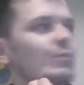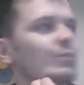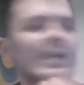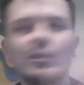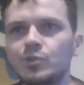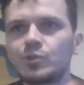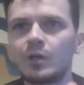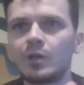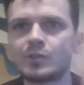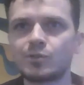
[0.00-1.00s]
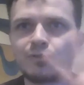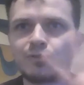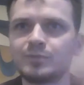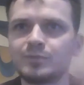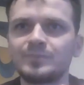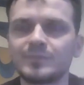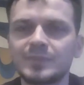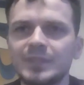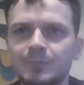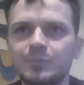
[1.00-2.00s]
random shots of
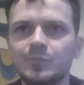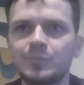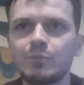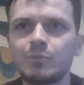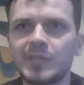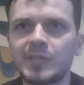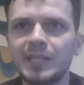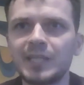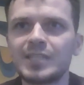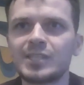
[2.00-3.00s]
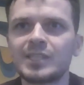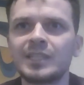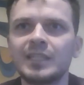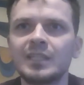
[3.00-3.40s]
people saying yes.